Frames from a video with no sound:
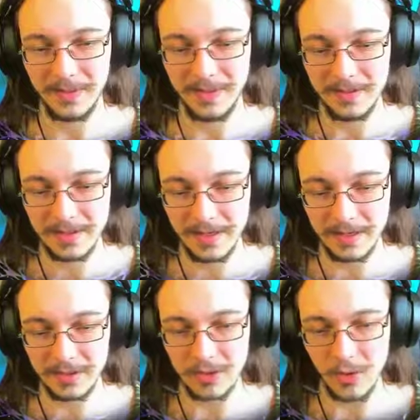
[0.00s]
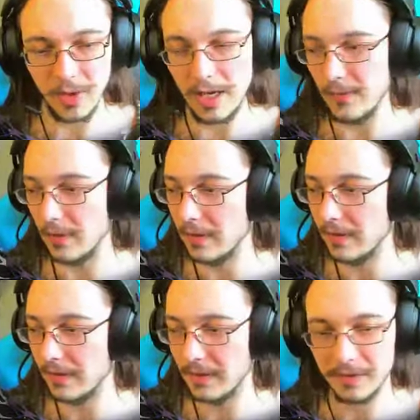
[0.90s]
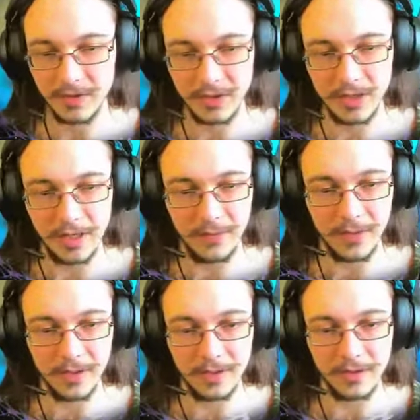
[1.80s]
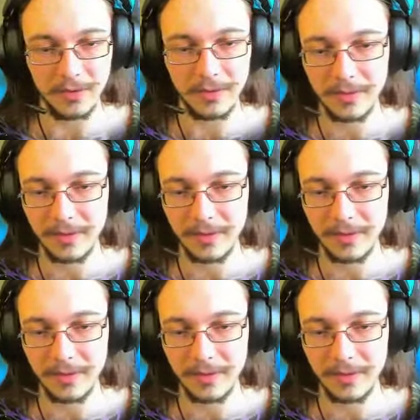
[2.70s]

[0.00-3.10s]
This is like so evil. Such an evil thing to do.